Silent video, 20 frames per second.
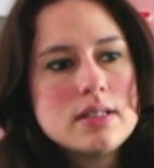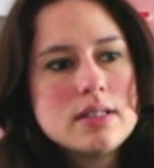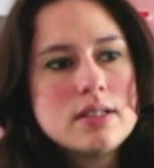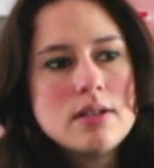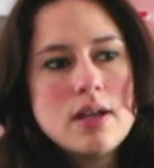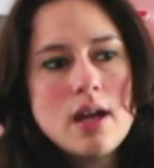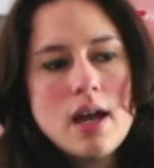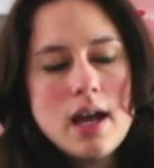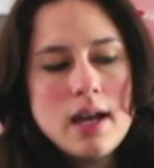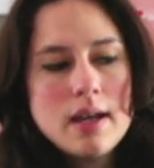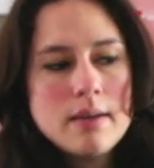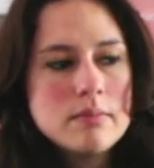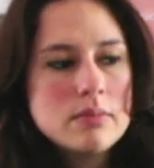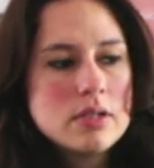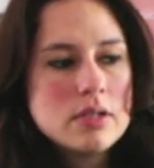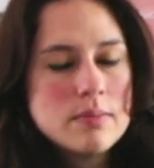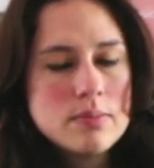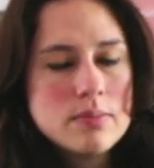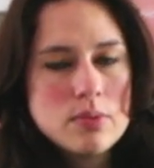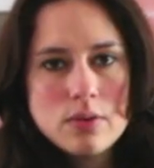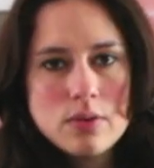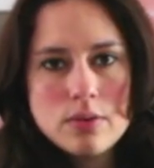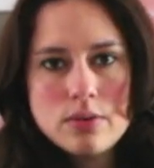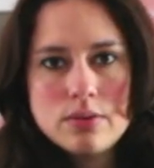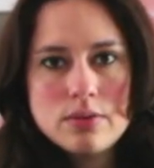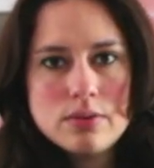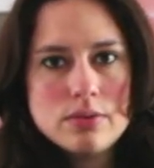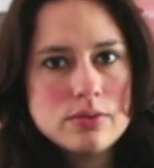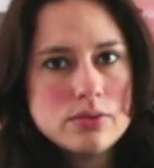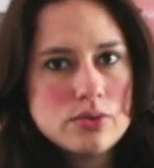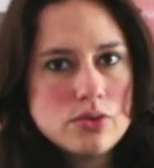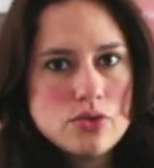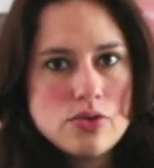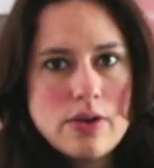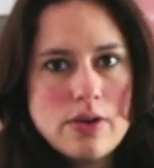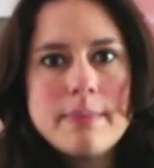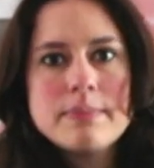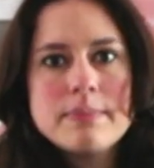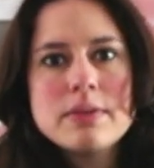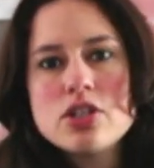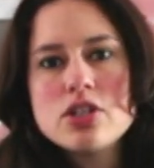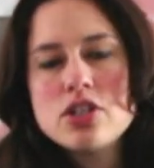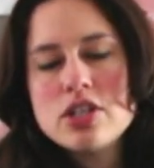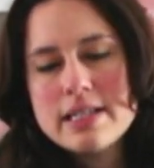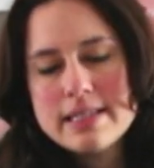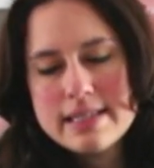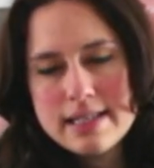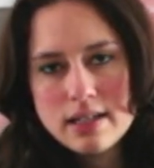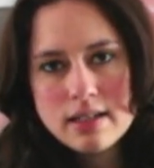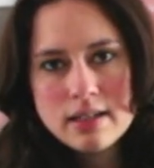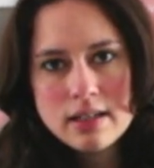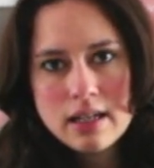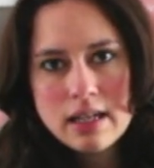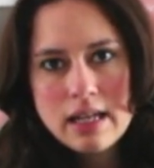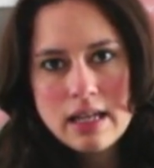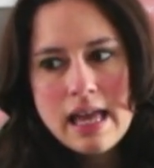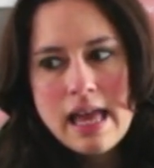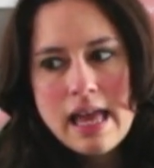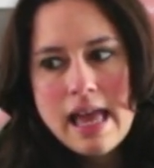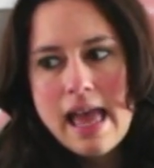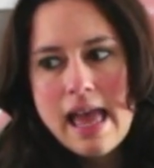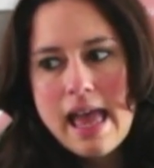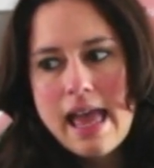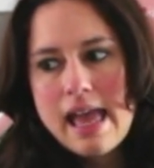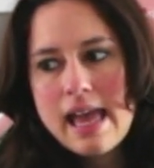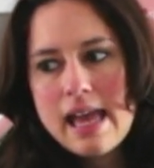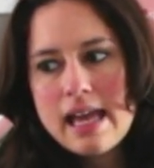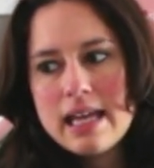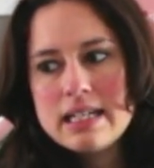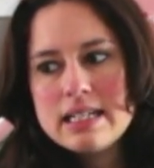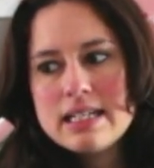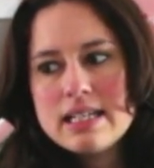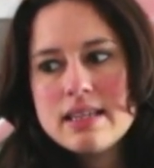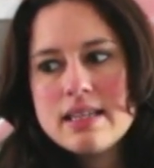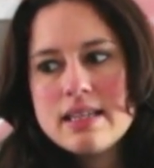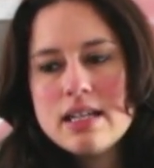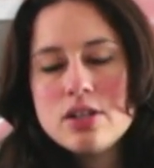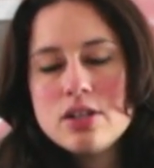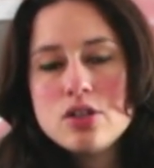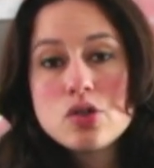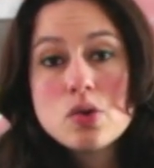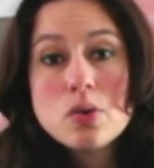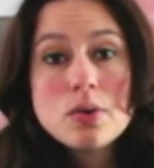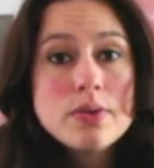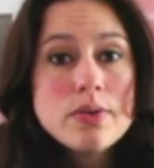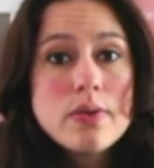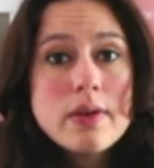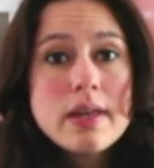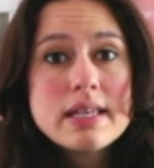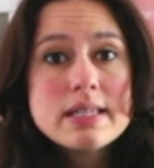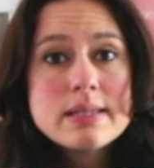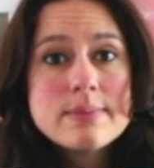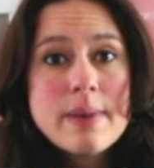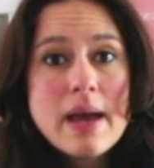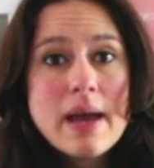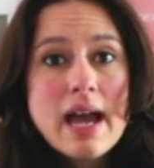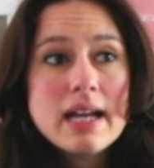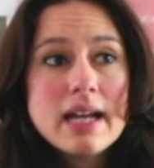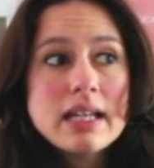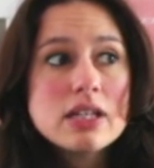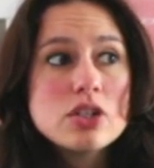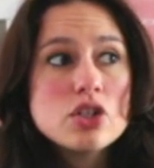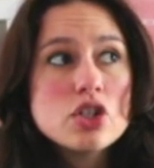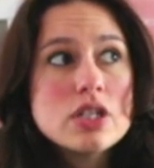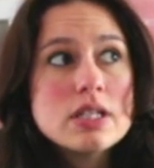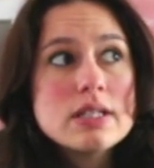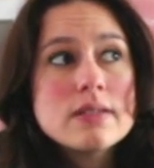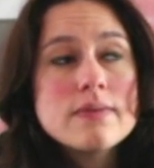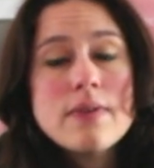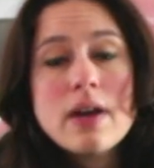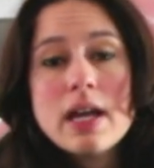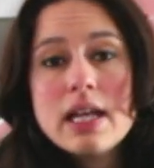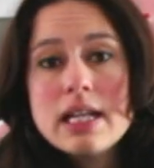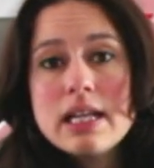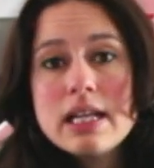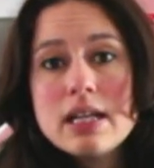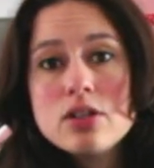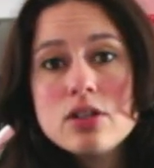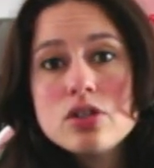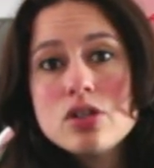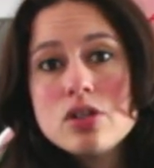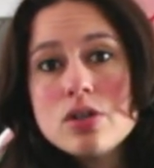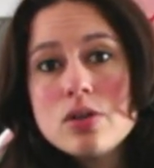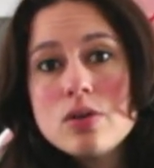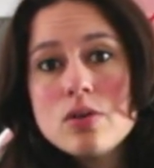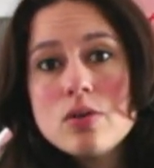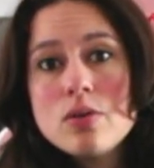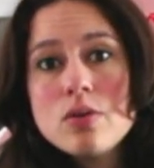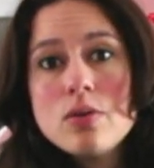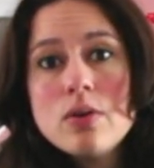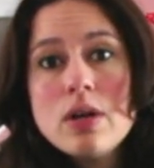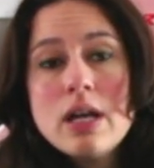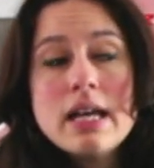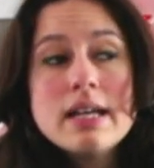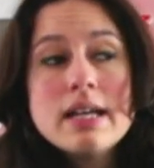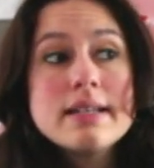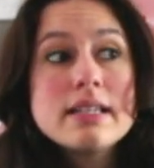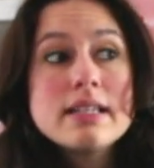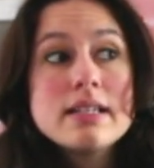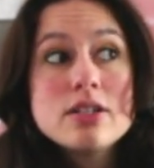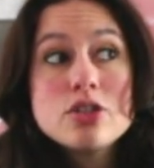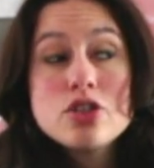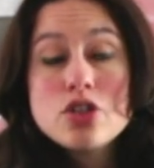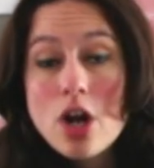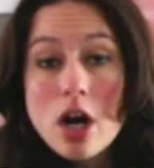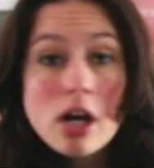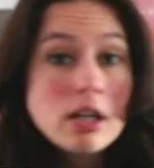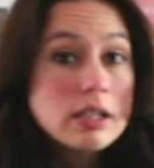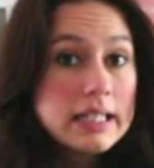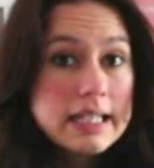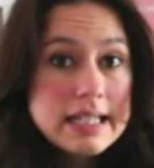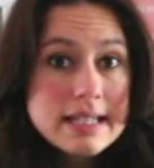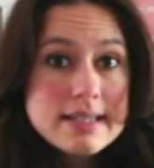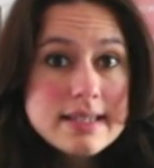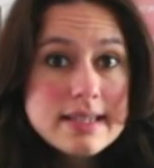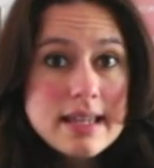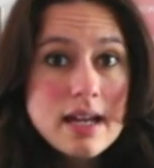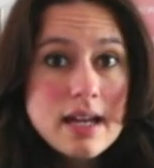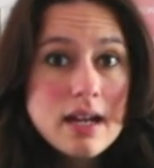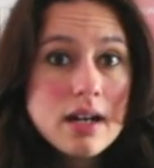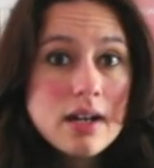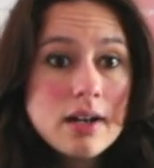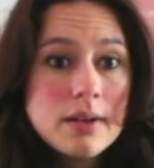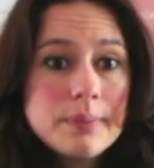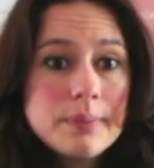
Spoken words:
time temporal trap that she's in. And then Dorothy is back and she's fighting it too. Charlie is there.